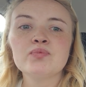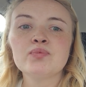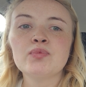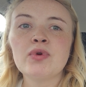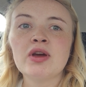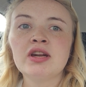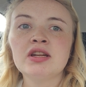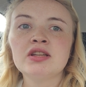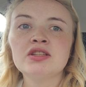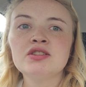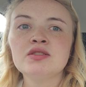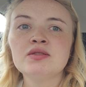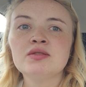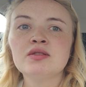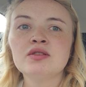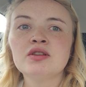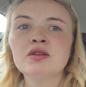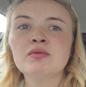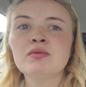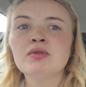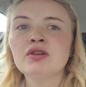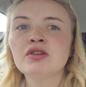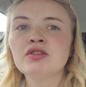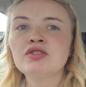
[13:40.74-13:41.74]
right at
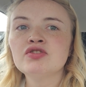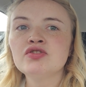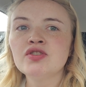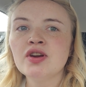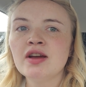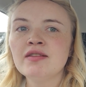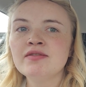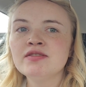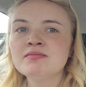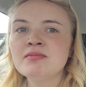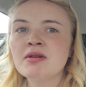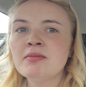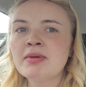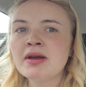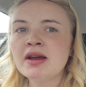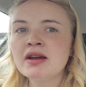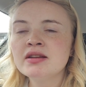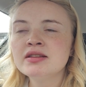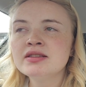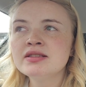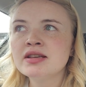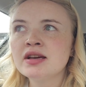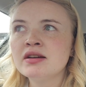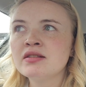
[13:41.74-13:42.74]
2.30 we're gonna drive to my
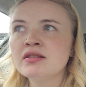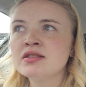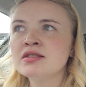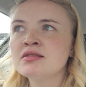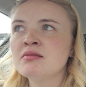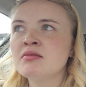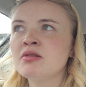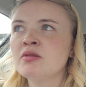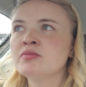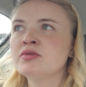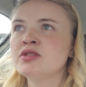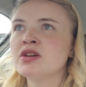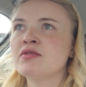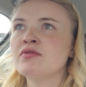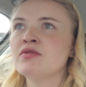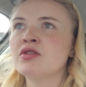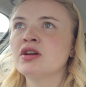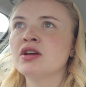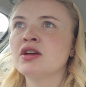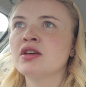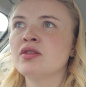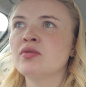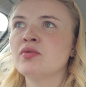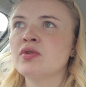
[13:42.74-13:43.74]
parents' house. My mom's off
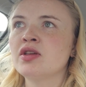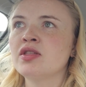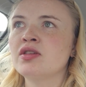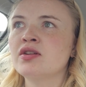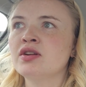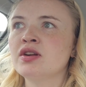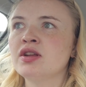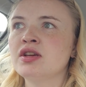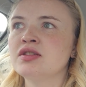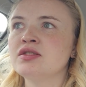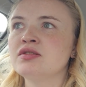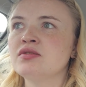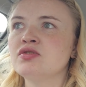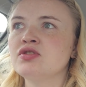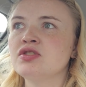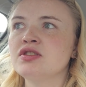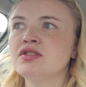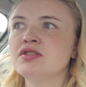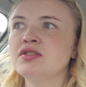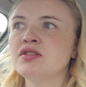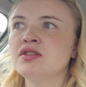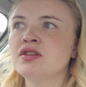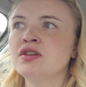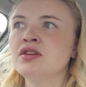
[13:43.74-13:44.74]
work at 3.30, so
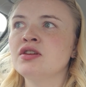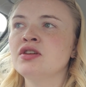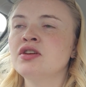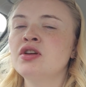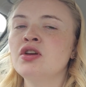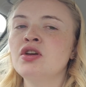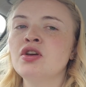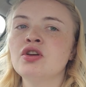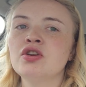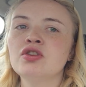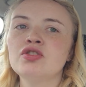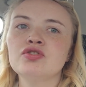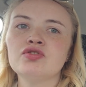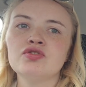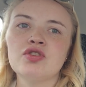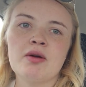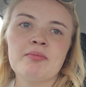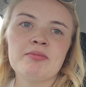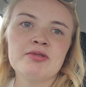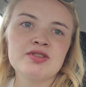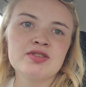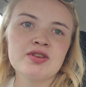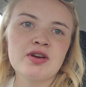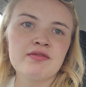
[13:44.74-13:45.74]
she's gonna
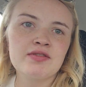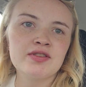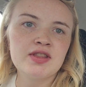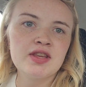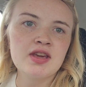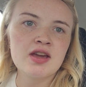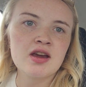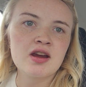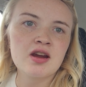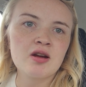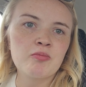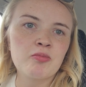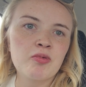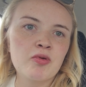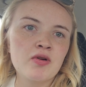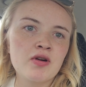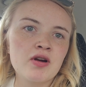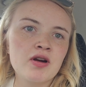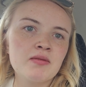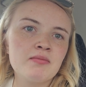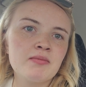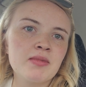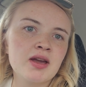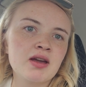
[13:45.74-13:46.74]
drop us off at the
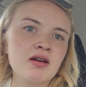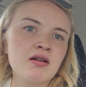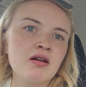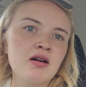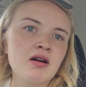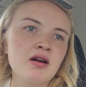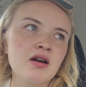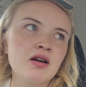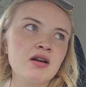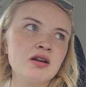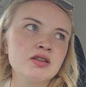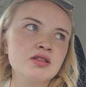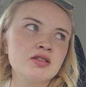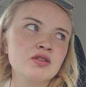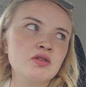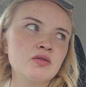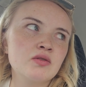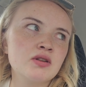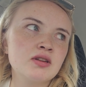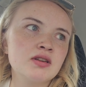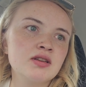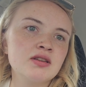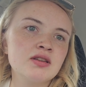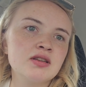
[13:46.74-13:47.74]
airport. My car is
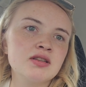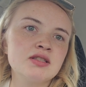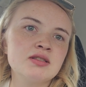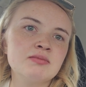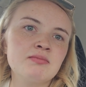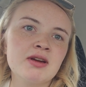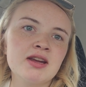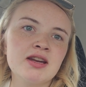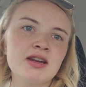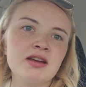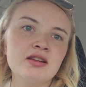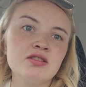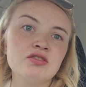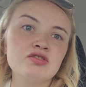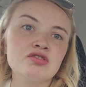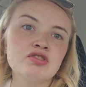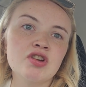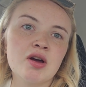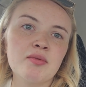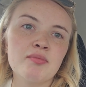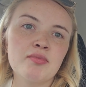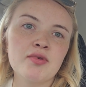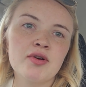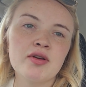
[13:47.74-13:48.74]
going to my dad's
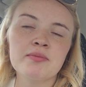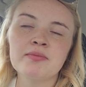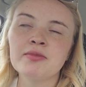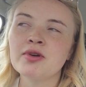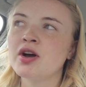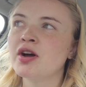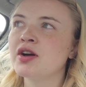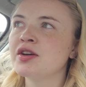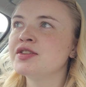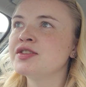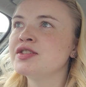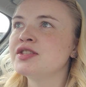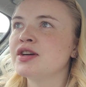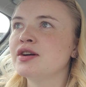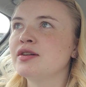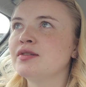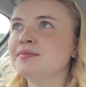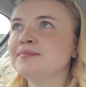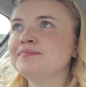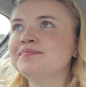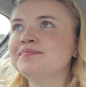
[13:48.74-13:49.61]
shop while I'm gone, so